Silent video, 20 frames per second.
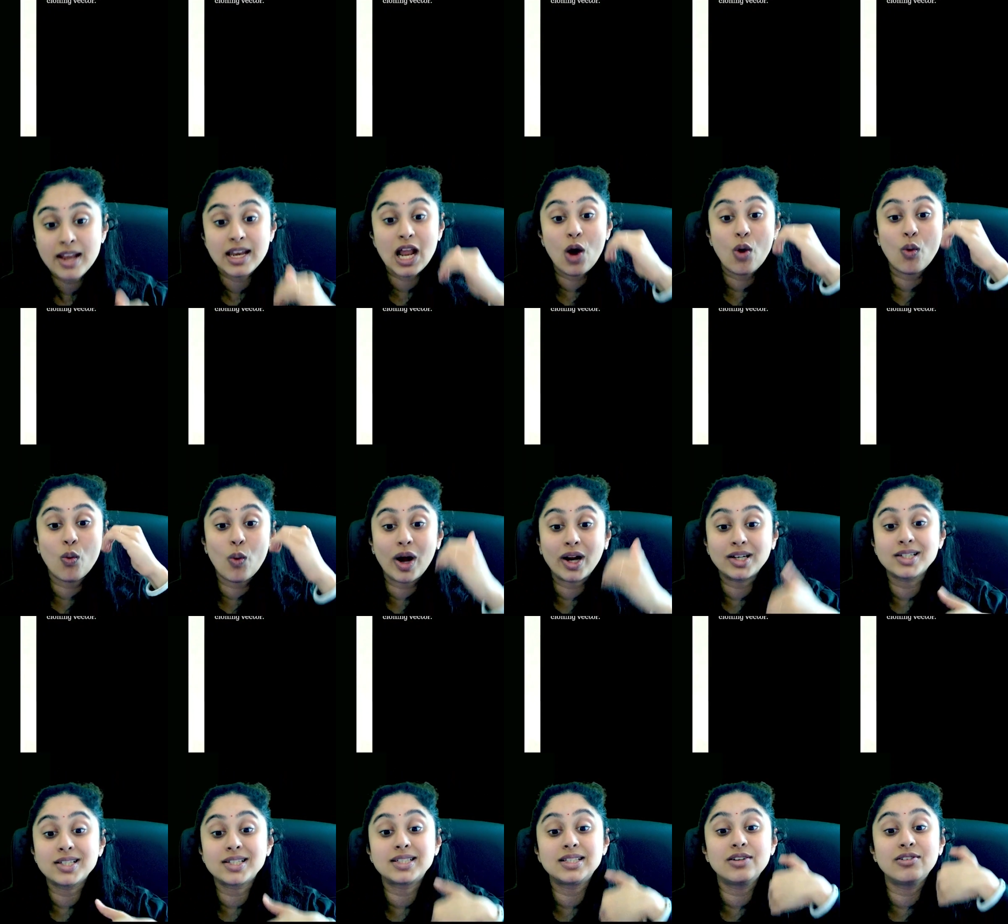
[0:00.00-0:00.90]
Now
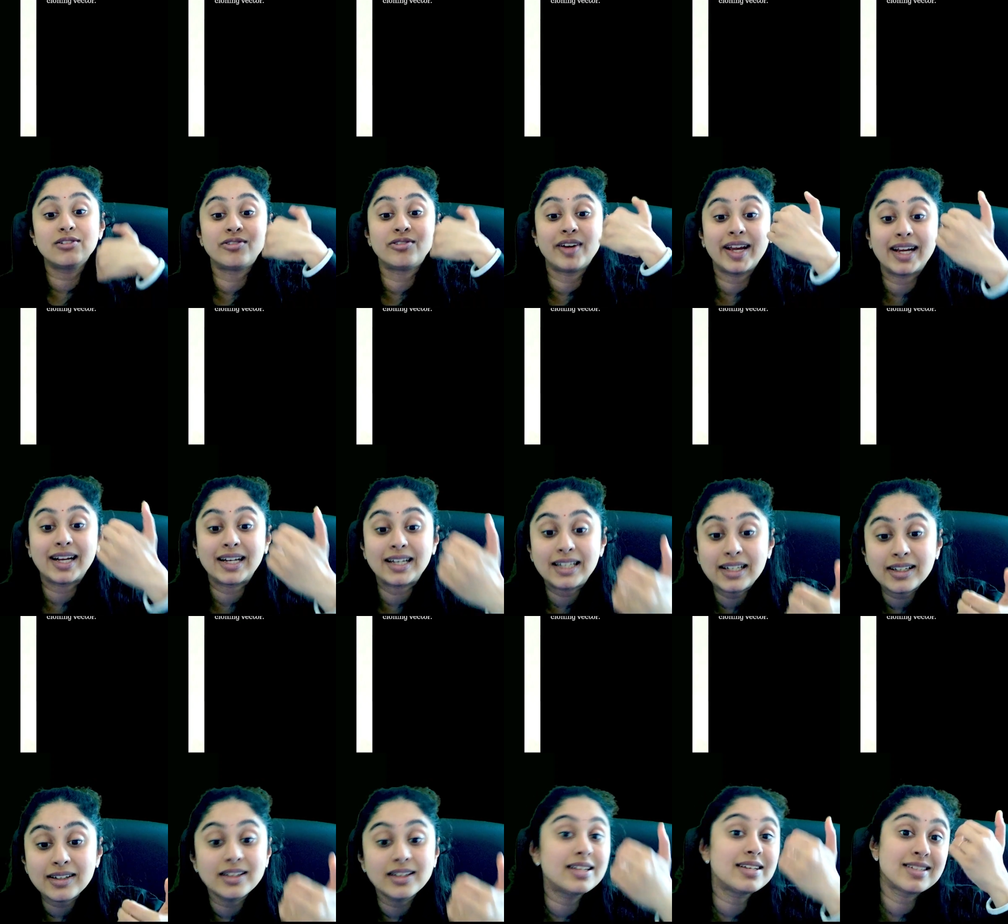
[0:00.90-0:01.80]
once the
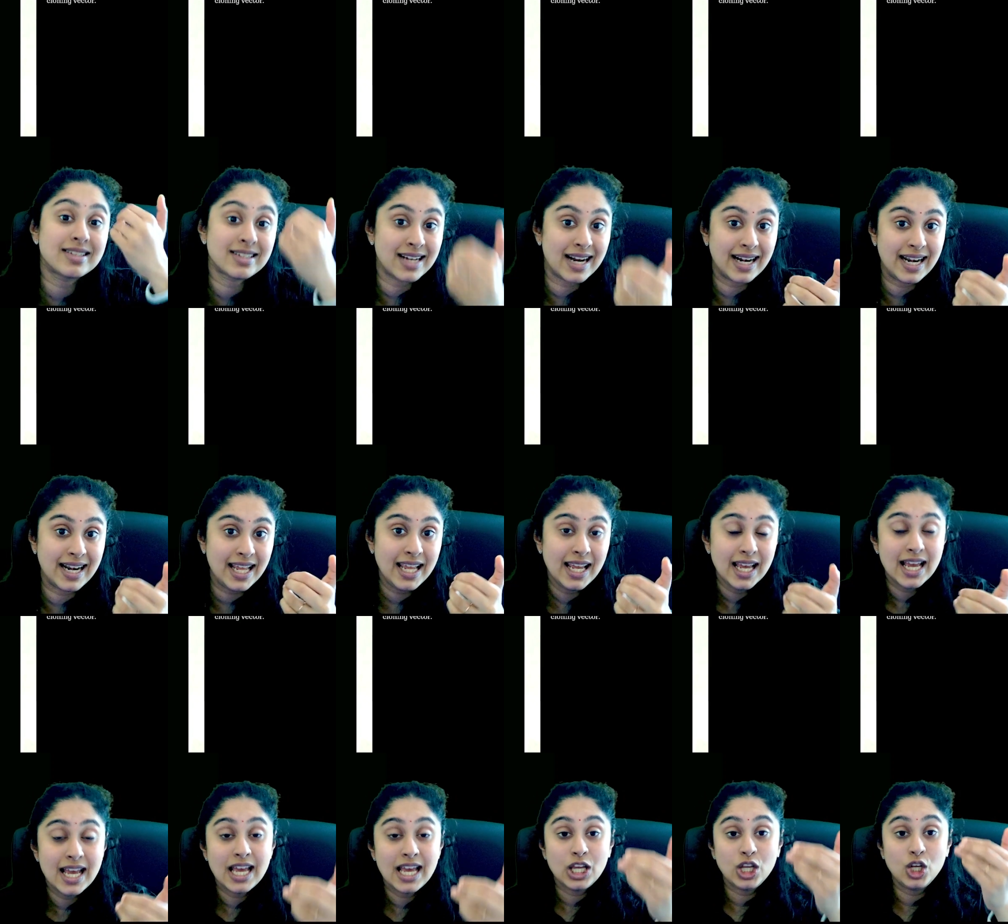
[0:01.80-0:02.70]
vector is
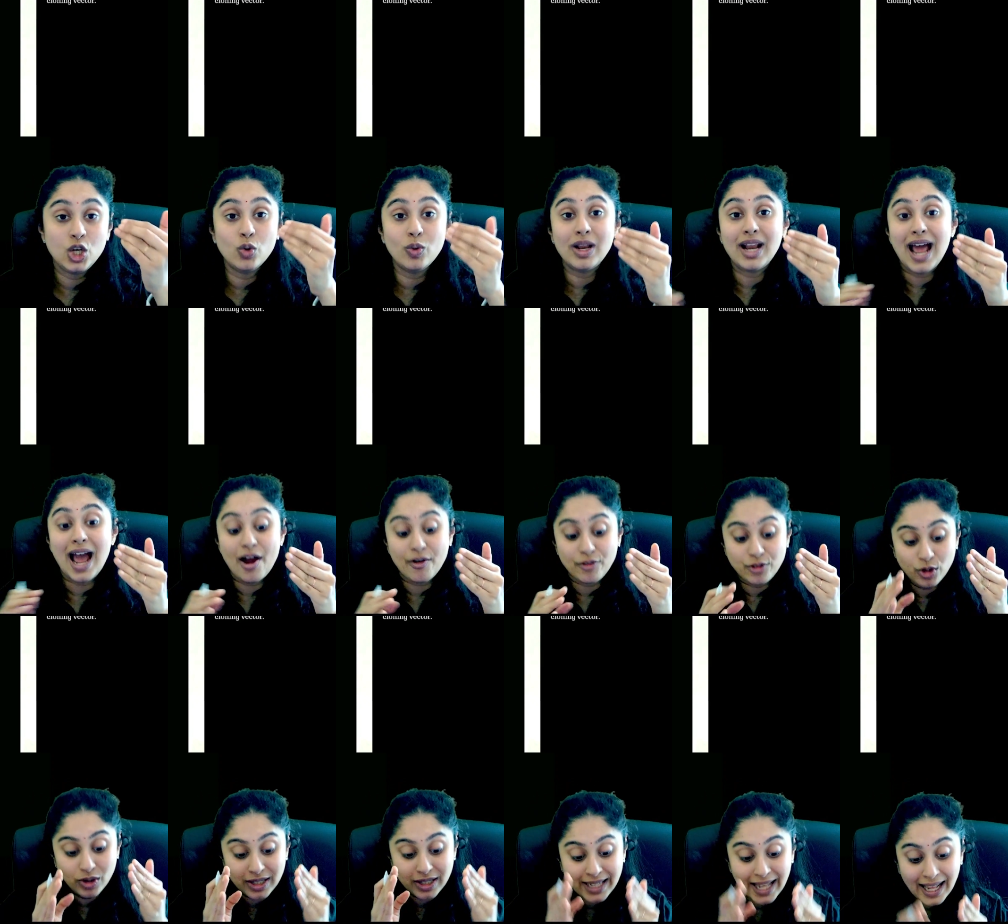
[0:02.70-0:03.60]
ready, you will have
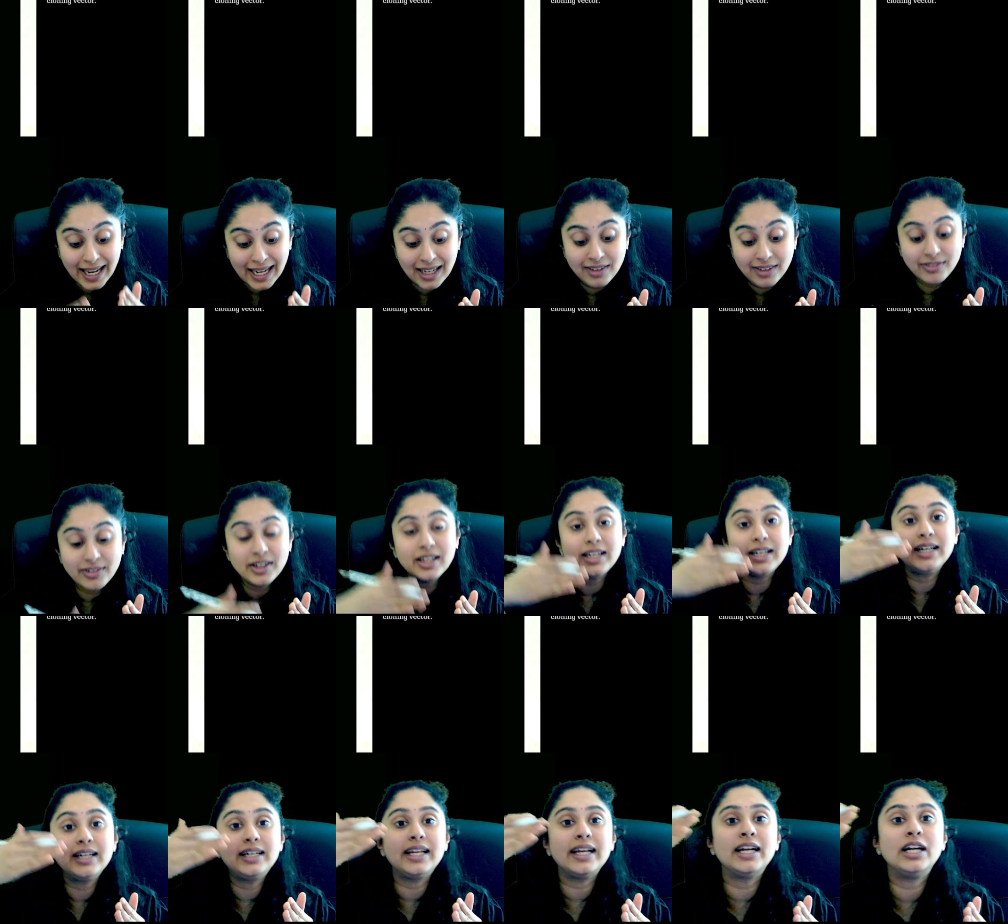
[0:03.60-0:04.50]
to deliver
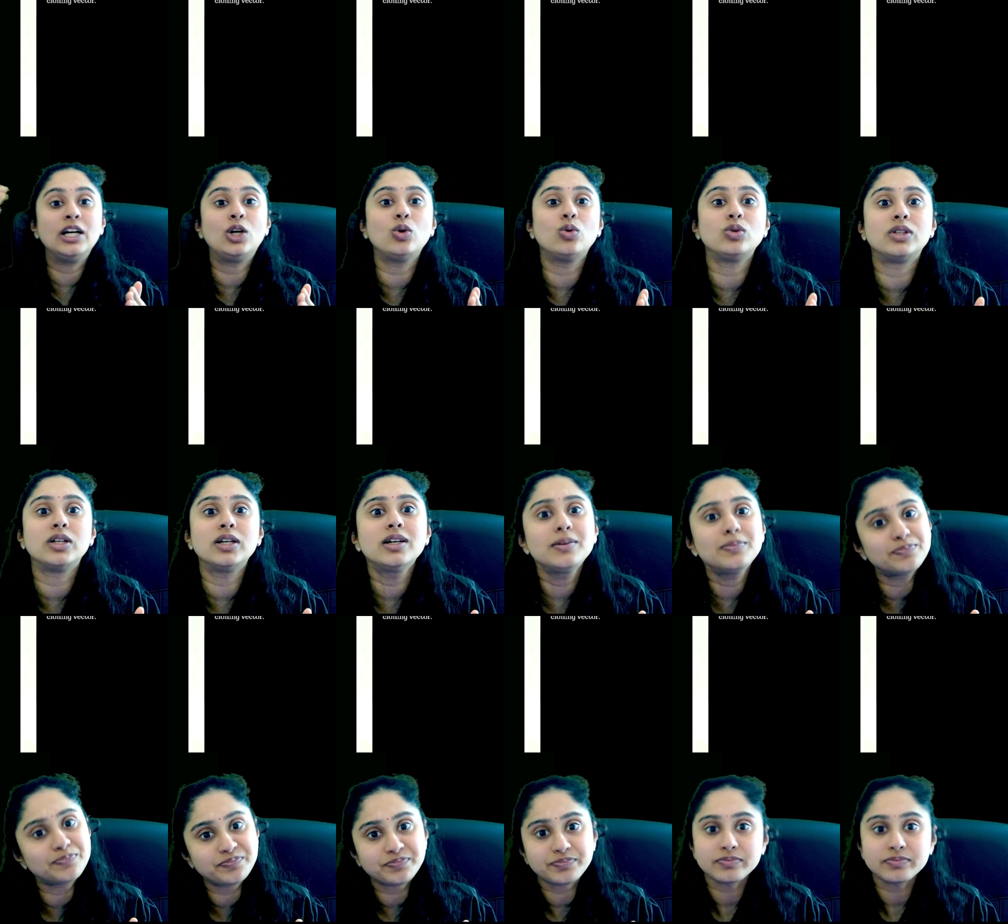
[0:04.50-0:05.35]
it into the